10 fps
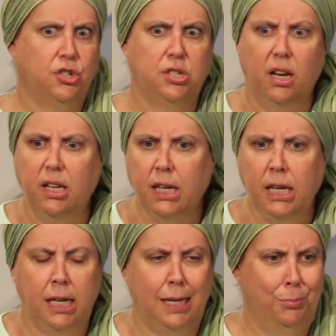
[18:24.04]
They're studying
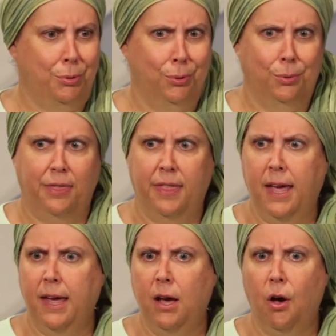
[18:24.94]
Hebrew.
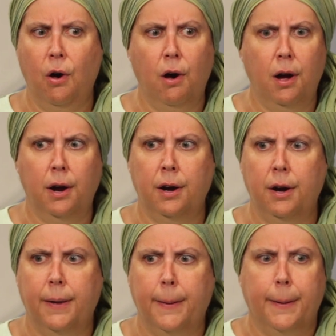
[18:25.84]
They are